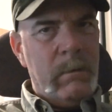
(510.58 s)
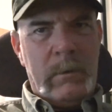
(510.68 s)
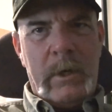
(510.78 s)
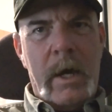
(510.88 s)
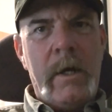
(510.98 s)

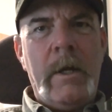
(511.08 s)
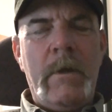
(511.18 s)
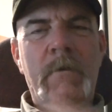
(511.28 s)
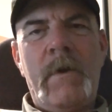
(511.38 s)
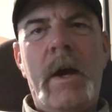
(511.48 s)
got
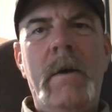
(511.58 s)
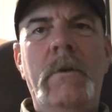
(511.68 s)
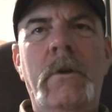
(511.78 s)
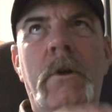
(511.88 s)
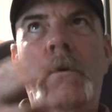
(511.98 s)
another
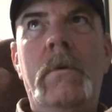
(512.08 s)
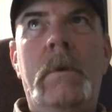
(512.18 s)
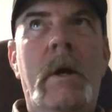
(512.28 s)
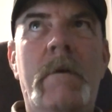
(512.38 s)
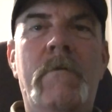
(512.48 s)

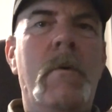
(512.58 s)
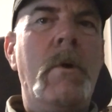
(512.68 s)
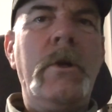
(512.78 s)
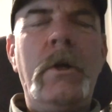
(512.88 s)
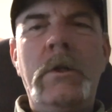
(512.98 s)

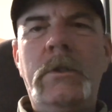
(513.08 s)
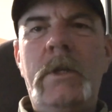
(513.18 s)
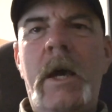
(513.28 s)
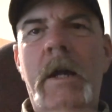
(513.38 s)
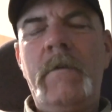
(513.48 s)
4 years
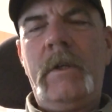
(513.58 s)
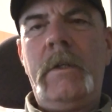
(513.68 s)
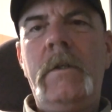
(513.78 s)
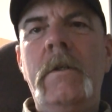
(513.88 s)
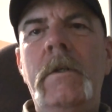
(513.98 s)
out of
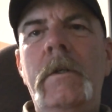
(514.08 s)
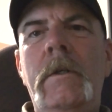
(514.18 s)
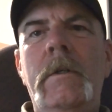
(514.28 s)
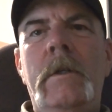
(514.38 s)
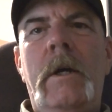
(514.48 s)
it,
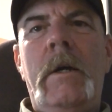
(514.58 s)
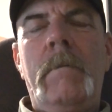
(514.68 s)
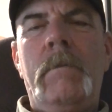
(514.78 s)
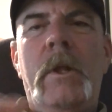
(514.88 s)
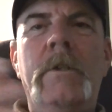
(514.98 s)

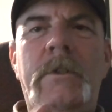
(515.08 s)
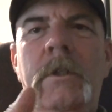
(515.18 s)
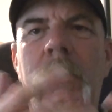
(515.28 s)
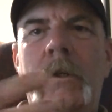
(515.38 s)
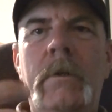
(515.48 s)
plus the
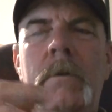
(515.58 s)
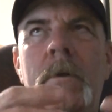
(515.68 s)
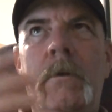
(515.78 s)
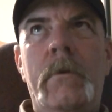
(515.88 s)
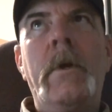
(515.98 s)
year,
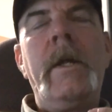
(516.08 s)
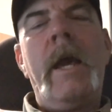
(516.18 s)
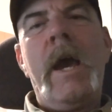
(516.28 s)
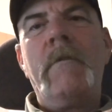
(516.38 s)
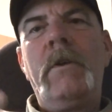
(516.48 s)
or
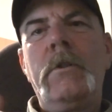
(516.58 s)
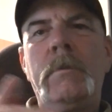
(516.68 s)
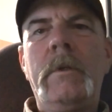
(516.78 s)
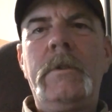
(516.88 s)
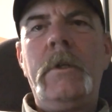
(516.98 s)
3.5 years
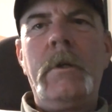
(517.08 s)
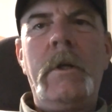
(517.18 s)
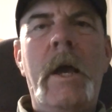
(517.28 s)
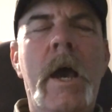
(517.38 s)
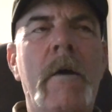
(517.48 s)
plus a year and
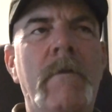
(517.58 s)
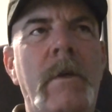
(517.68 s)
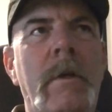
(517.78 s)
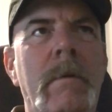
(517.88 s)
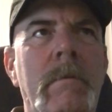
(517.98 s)
a half
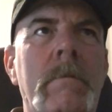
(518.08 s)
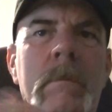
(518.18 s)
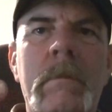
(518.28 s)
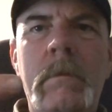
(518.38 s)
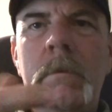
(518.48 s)

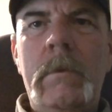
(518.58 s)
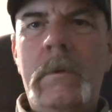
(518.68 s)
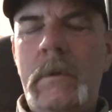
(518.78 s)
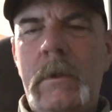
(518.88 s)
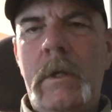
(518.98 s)

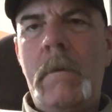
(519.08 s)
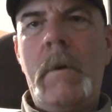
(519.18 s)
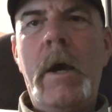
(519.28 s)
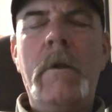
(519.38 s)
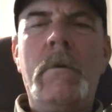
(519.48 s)
that
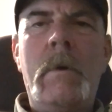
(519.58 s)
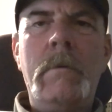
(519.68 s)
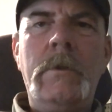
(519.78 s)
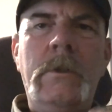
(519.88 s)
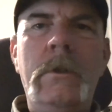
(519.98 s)
my other one
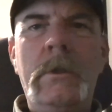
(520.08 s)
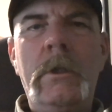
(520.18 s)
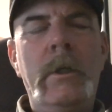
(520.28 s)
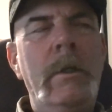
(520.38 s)
was still good.